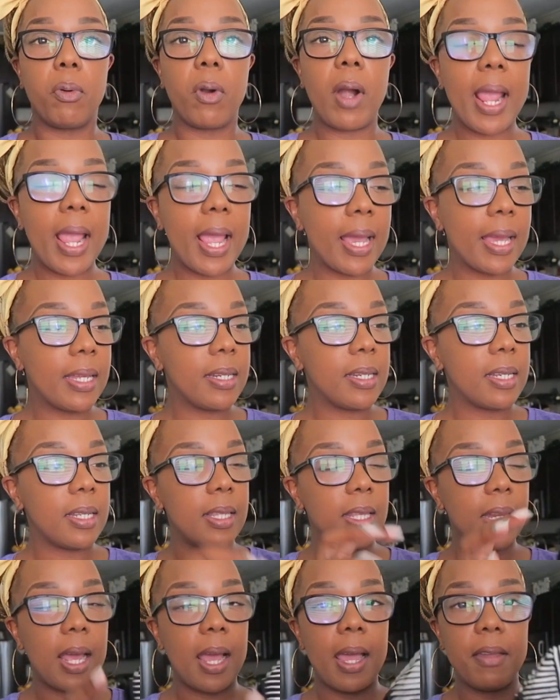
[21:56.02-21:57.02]

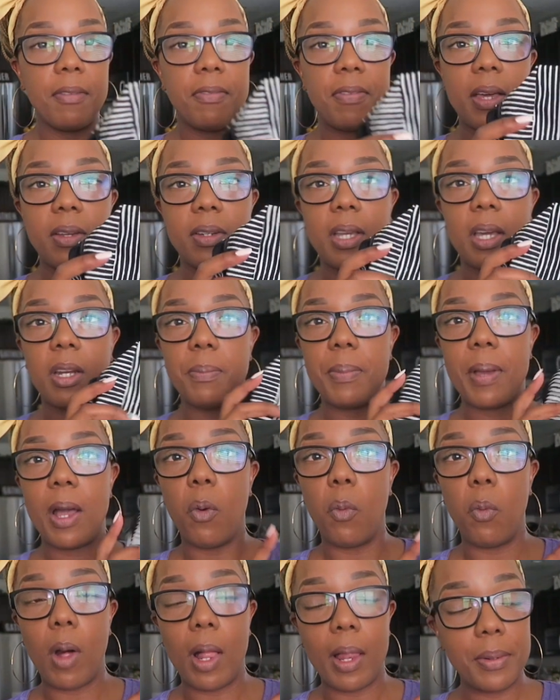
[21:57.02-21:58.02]
brand that I found out
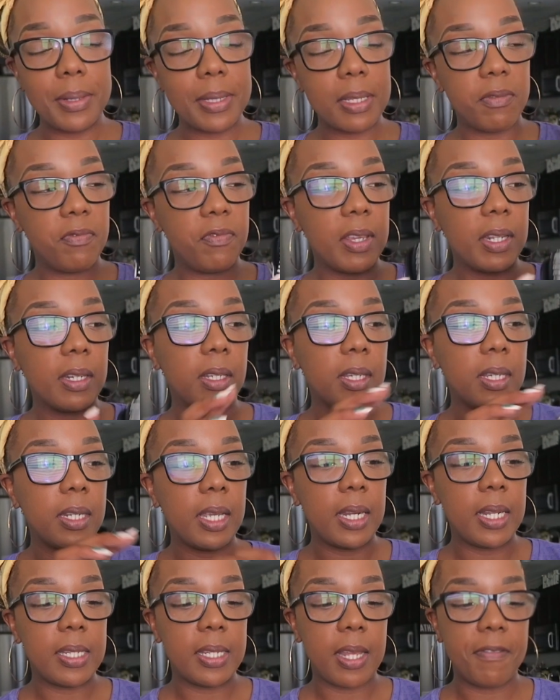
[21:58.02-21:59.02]
about while I was in Finland.
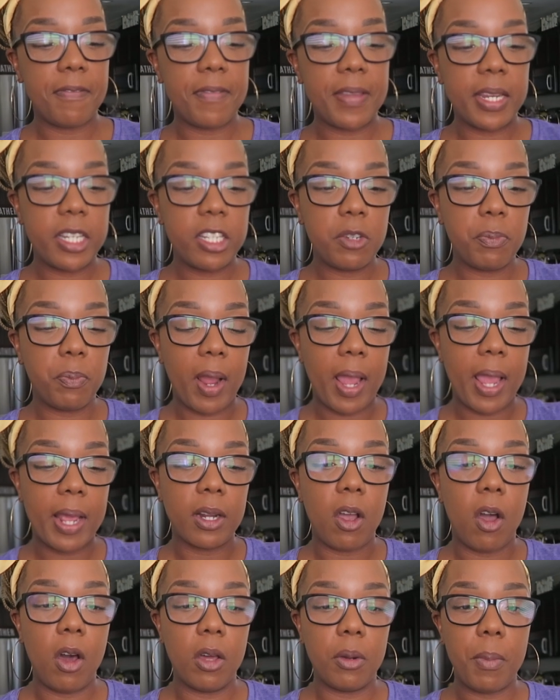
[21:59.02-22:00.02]
It is a Finnish
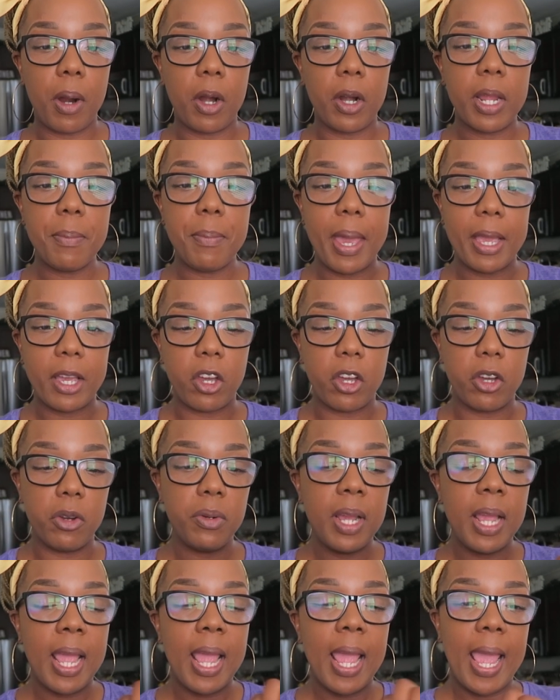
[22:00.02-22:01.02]
brand called
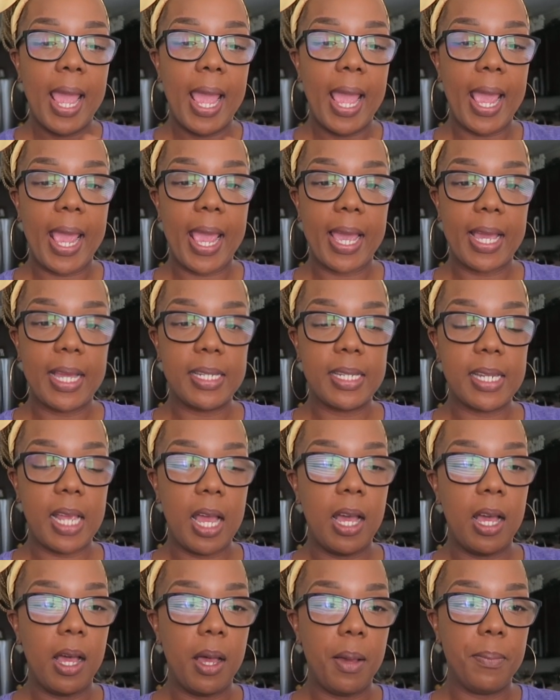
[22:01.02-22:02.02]
Marimekko. And
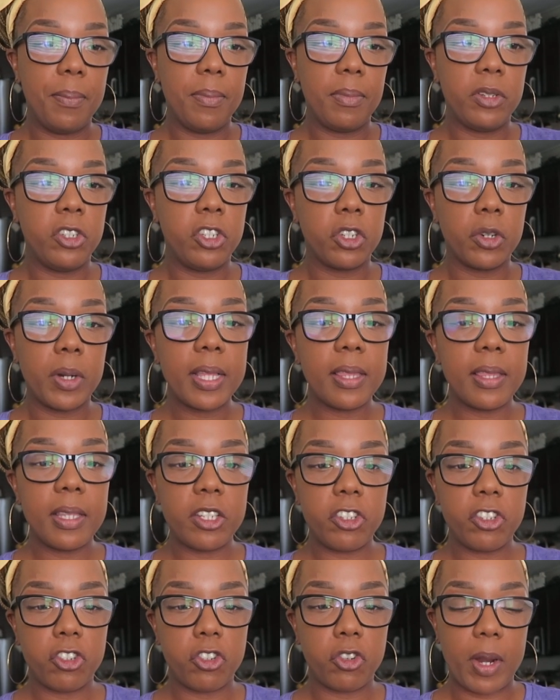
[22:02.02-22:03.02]
um, during
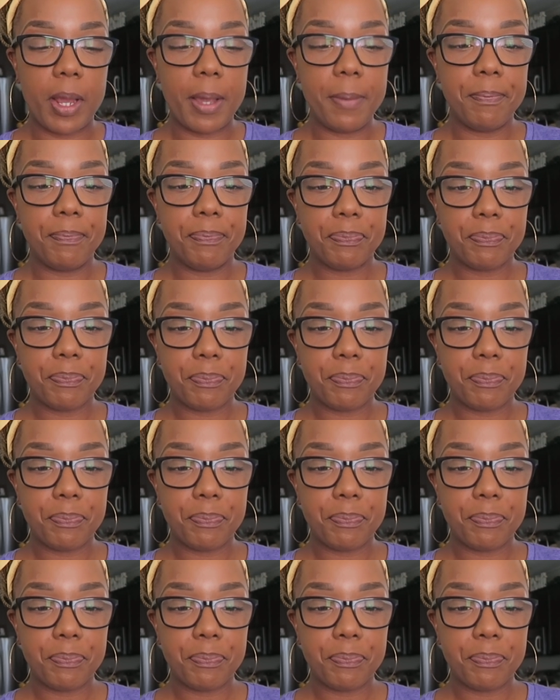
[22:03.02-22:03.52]
this trip,